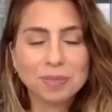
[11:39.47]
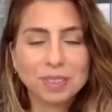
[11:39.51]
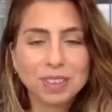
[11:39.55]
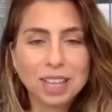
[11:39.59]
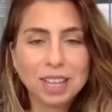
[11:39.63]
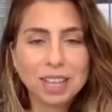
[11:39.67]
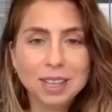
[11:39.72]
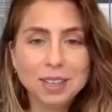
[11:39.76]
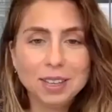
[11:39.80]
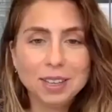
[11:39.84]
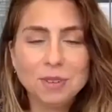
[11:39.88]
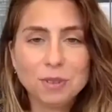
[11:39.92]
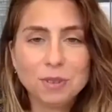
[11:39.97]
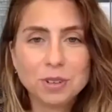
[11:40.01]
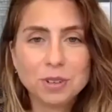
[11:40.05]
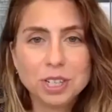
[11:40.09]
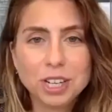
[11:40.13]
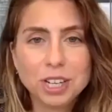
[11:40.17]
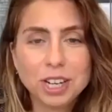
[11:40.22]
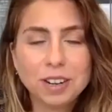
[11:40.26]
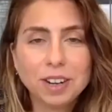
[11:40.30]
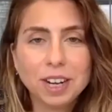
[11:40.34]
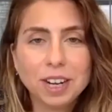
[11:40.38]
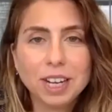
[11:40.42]
Thank you for
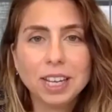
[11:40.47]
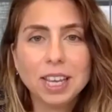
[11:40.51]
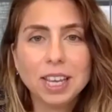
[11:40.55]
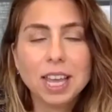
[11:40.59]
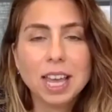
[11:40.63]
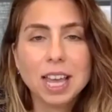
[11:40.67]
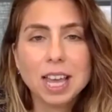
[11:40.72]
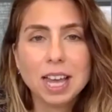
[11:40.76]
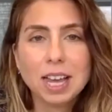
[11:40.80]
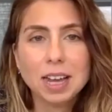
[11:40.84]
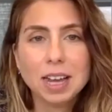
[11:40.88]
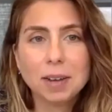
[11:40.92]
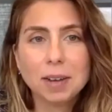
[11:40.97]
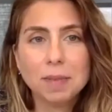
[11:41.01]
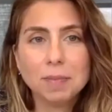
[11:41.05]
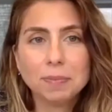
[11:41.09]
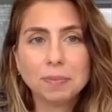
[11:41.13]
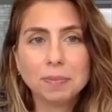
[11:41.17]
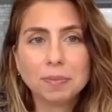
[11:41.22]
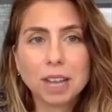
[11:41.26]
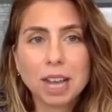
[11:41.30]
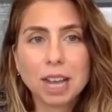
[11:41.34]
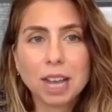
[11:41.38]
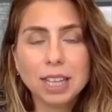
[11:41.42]
sharing.
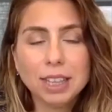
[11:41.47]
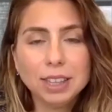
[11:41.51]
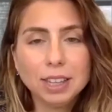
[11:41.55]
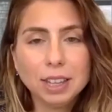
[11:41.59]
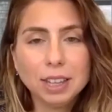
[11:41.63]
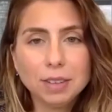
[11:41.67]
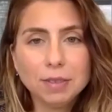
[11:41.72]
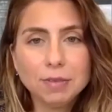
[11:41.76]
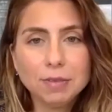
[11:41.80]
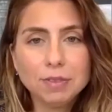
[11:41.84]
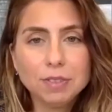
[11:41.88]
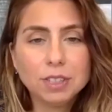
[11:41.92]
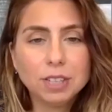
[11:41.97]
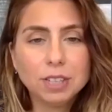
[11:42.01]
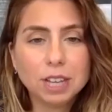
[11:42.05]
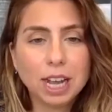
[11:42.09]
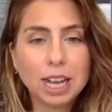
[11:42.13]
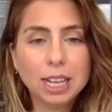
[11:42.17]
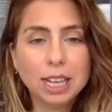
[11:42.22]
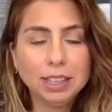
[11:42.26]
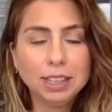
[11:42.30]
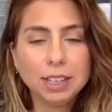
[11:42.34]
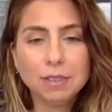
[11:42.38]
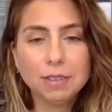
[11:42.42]
I'd love
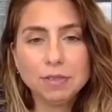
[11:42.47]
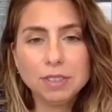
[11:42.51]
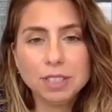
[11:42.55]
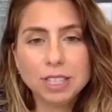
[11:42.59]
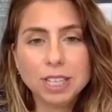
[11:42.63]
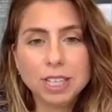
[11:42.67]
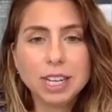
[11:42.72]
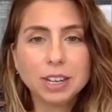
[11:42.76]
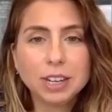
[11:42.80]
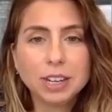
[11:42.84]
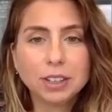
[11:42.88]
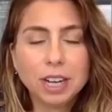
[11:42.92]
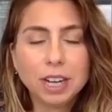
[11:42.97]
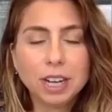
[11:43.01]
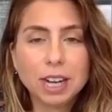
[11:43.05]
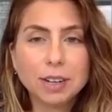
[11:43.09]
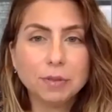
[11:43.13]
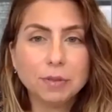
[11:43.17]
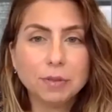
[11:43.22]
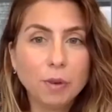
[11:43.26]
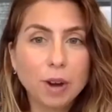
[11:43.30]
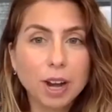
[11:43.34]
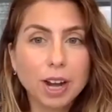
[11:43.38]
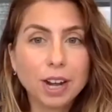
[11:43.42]
to hear kind
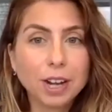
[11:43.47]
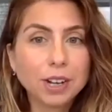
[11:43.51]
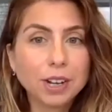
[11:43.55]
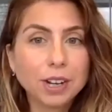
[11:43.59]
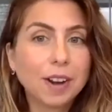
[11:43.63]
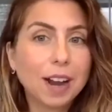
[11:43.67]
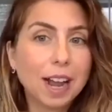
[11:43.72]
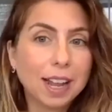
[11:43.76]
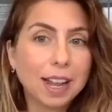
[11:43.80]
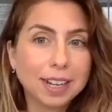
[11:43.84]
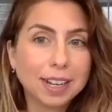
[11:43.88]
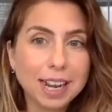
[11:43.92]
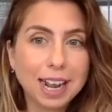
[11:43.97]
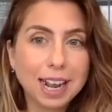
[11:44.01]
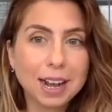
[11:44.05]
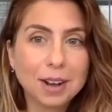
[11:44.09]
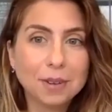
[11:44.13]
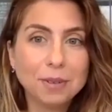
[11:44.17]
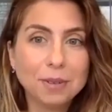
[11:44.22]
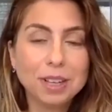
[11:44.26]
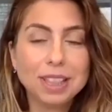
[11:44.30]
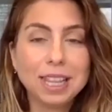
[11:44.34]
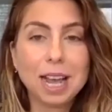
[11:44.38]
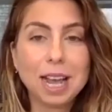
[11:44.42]
of where you're at
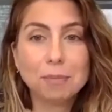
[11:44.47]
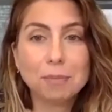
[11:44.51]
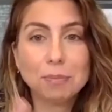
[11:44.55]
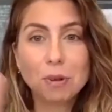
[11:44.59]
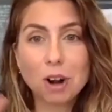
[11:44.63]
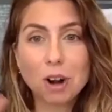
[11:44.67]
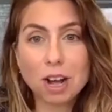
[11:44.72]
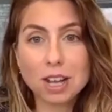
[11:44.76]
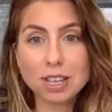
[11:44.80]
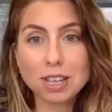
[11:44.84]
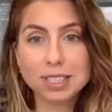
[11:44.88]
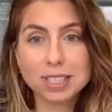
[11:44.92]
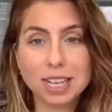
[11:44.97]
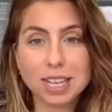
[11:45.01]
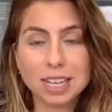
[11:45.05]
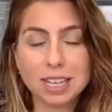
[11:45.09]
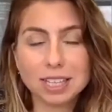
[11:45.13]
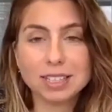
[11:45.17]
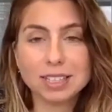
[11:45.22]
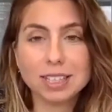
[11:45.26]
now in that process.